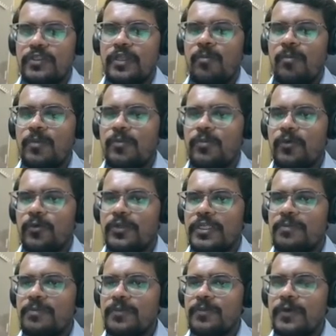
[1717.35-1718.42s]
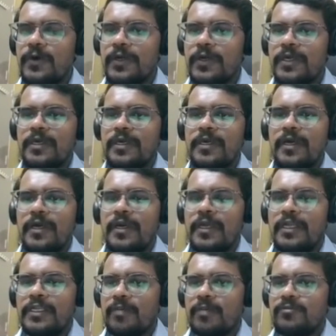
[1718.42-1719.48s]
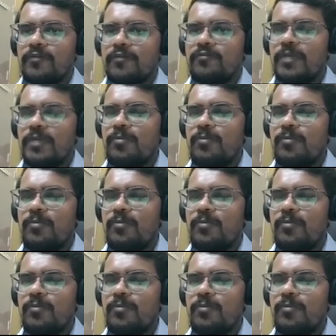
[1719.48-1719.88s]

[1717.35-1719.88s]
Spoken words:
the AblyPro team. Okay, in terms of the